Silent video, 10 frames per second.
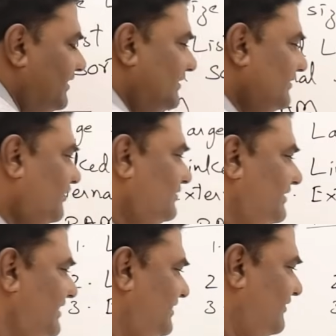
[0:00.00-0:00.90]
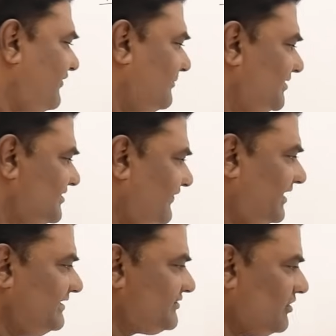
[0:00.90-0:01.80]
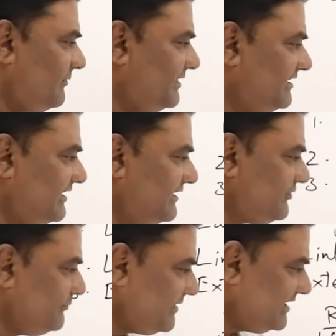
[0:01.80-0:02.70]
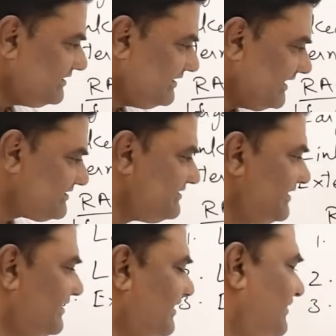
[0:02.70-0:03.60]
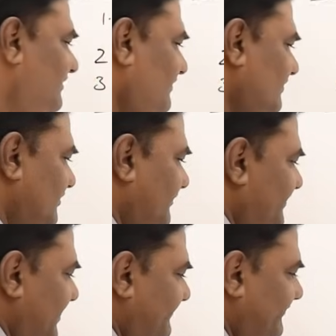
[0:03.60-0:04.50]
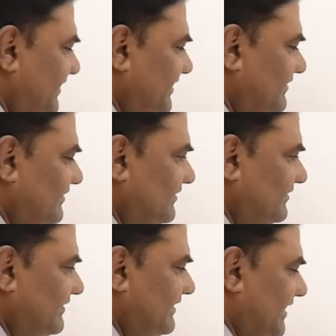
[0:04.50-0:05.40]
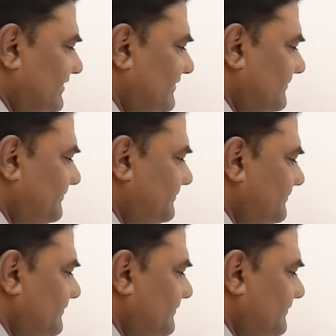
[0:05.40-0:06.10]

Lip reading: Now the data from this file is copied there. You bring the next data of that file, 10.